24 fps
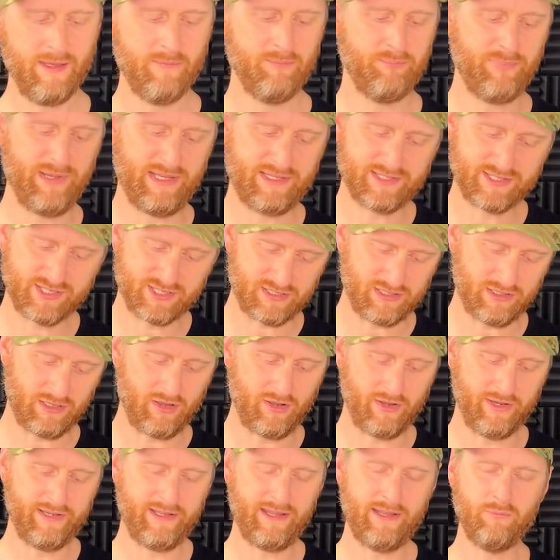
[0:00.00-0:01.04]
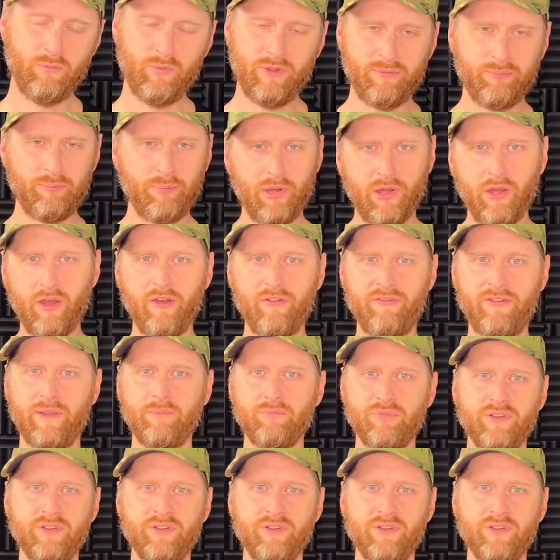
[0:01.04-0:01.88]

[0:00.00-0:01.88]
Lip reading: bits slide in with perfect